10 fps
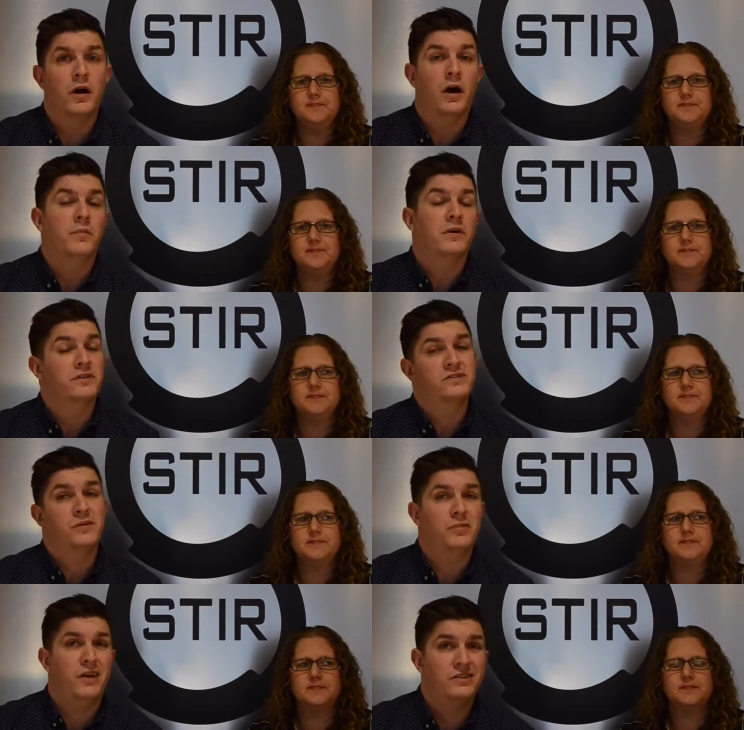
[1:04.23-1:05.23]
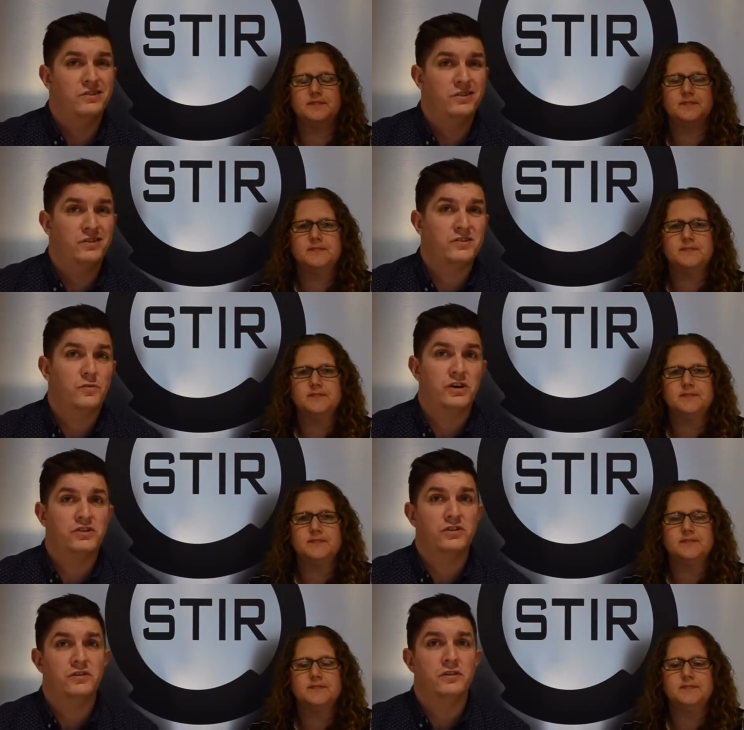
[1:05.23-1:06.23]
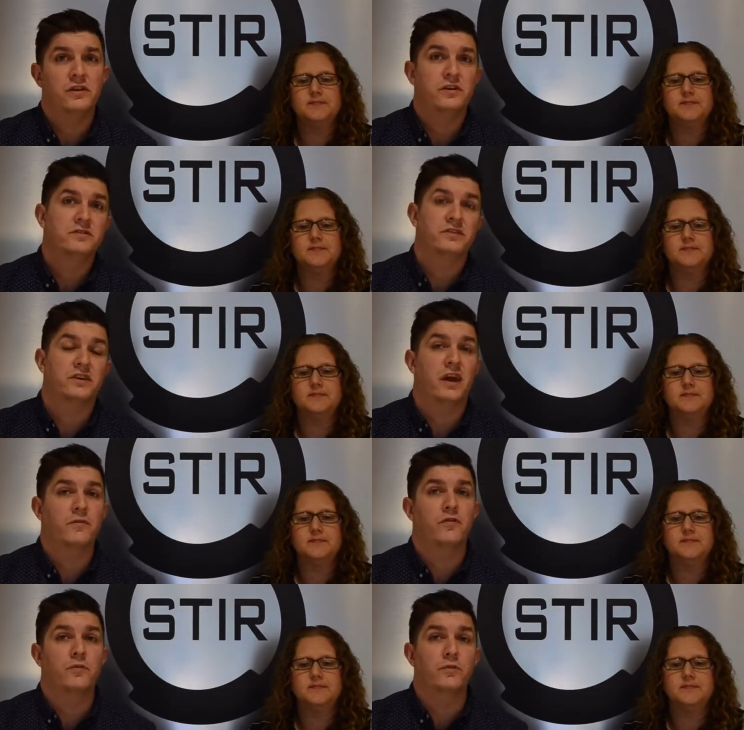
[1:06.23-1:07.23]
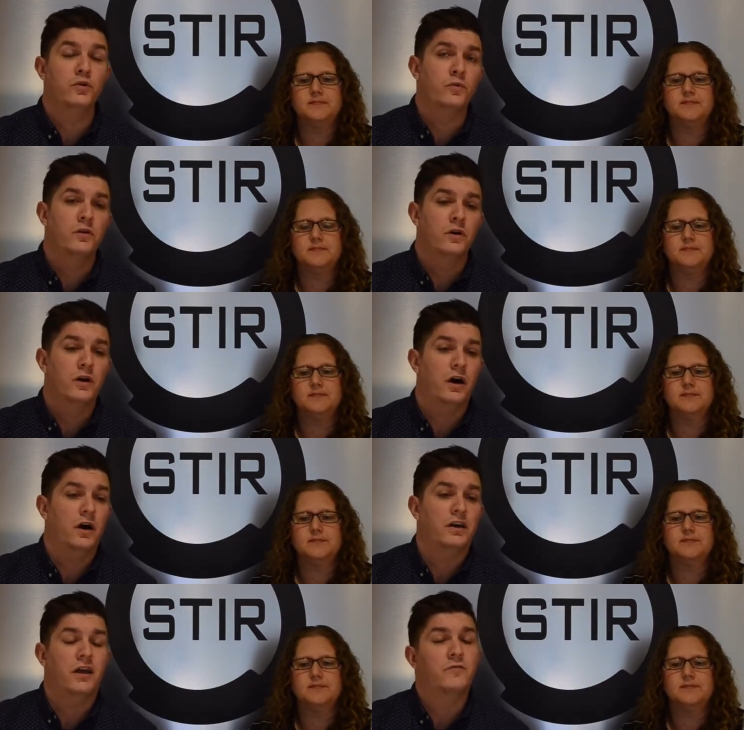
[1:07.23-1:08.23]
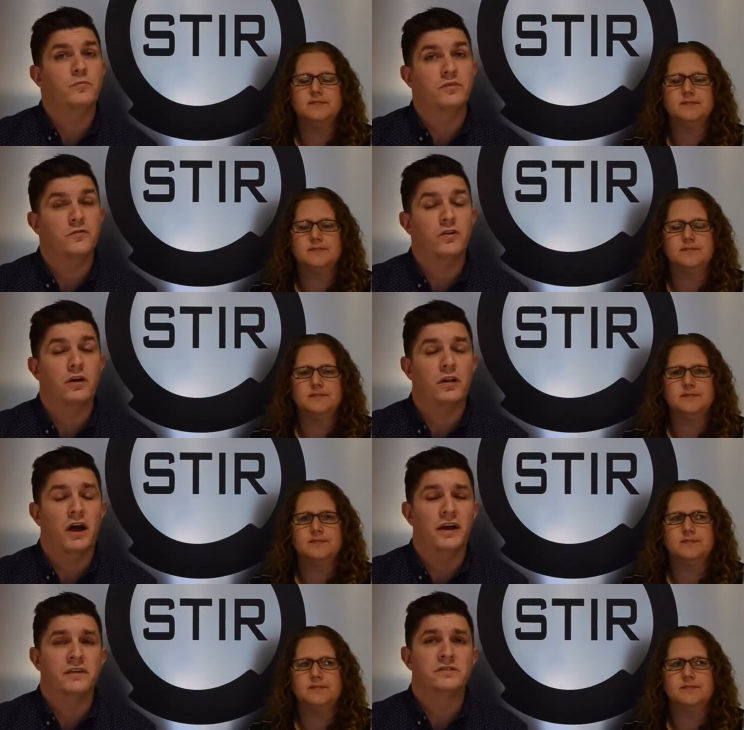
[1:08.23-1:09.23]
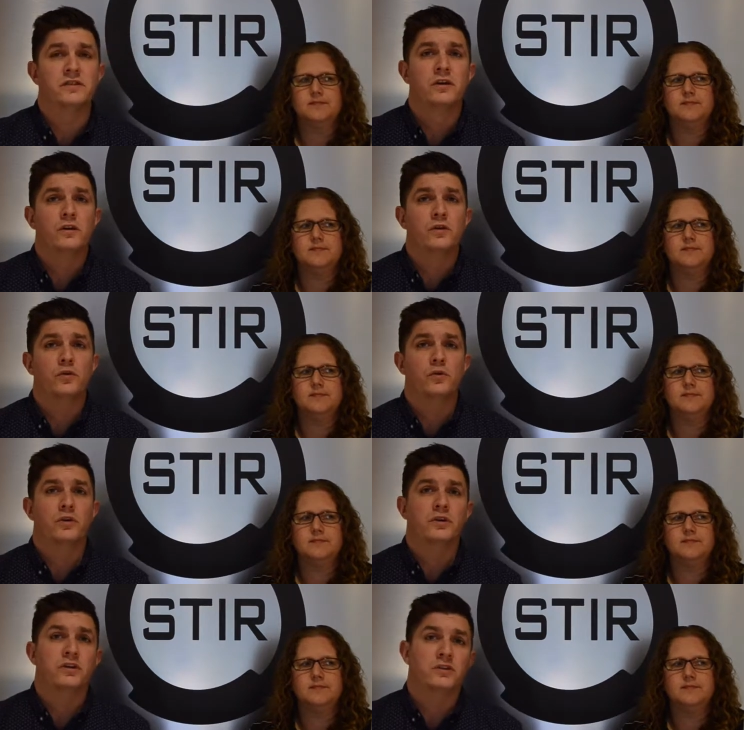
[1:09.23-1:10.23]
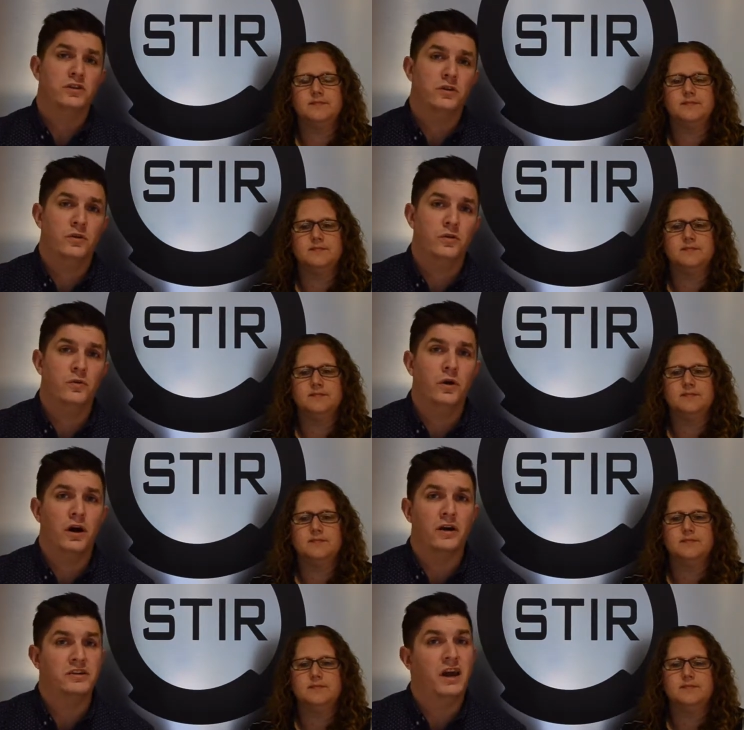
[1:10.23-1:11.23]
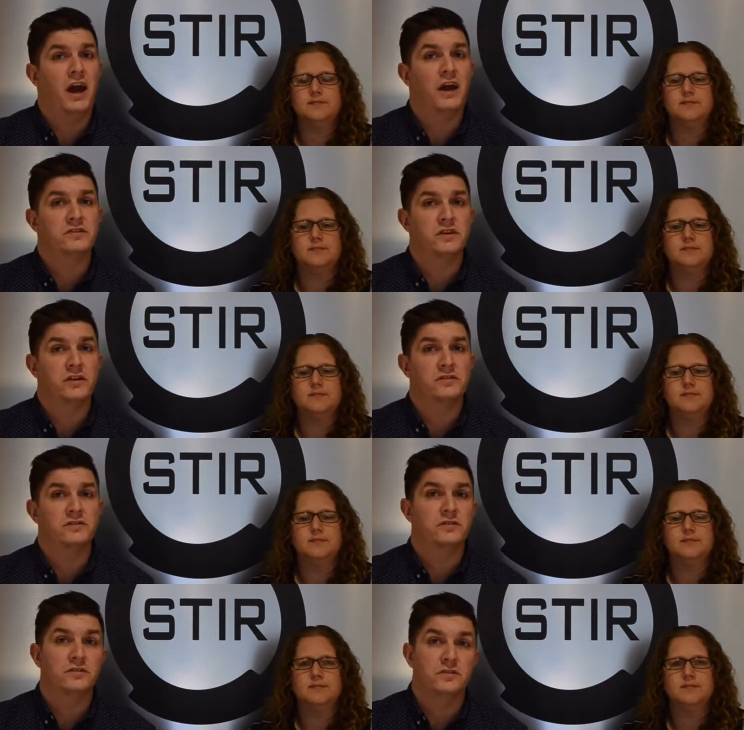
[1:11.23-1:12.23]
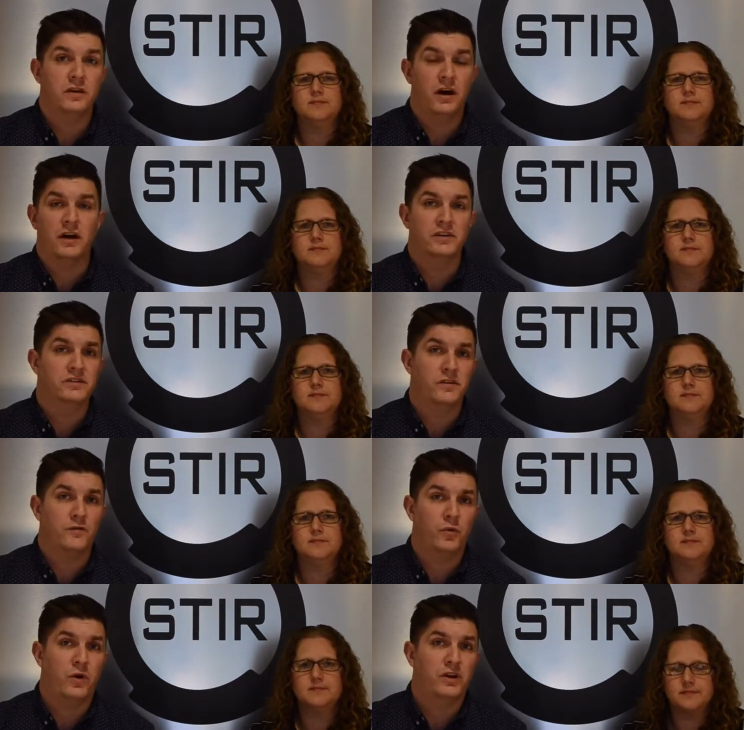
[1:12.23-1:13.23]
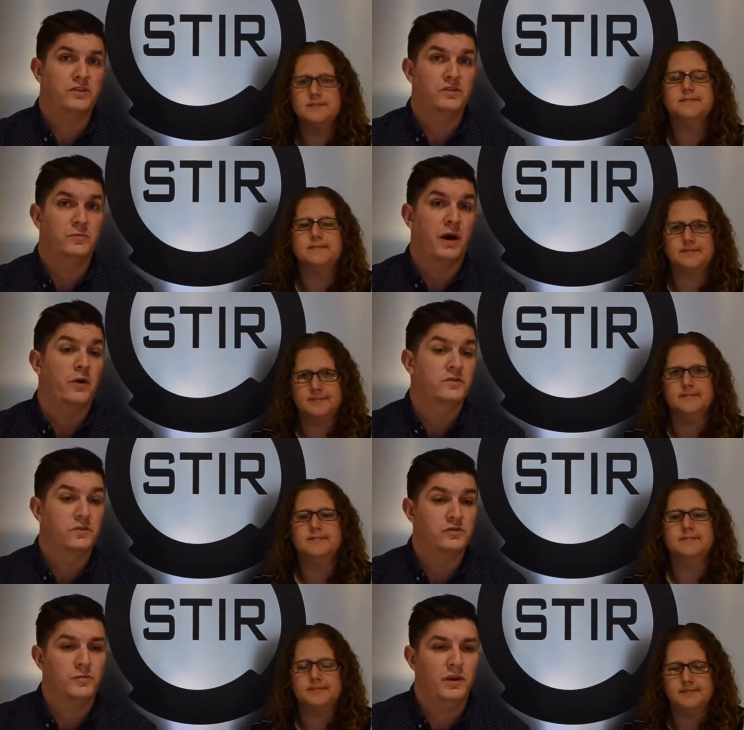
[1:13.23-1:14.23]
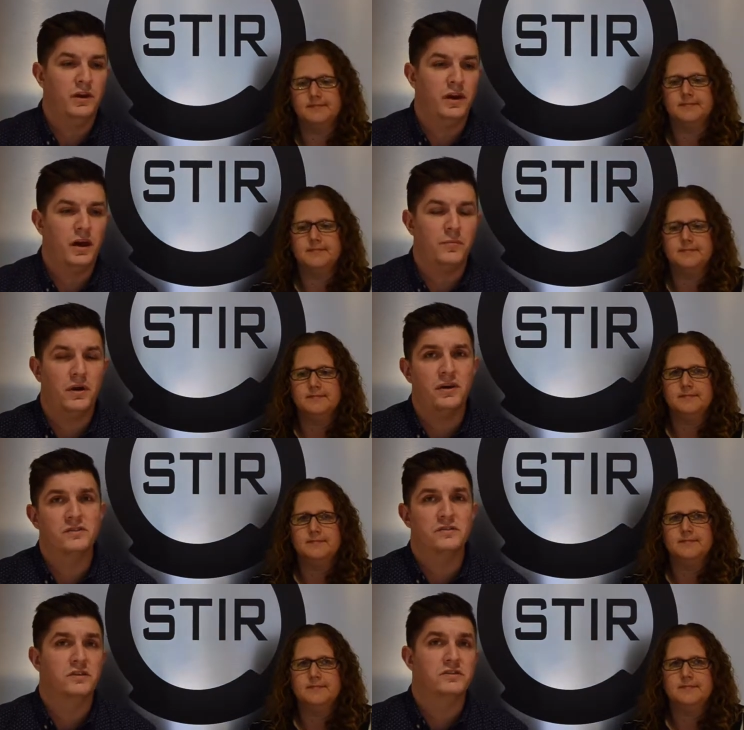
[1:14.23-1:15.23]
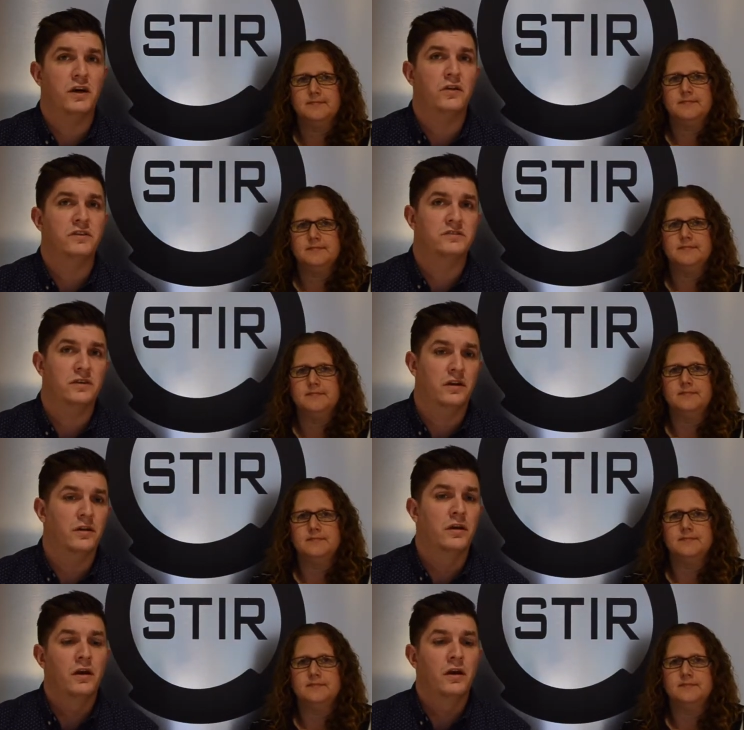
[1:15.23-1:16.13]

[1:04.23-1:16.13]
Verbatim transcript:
Speaker 1: Um, and the simple answer to this question is it came from you. Uh, it came from different clients who would continue uh, to ask us uh, just different questions about social media campaigns and tell us that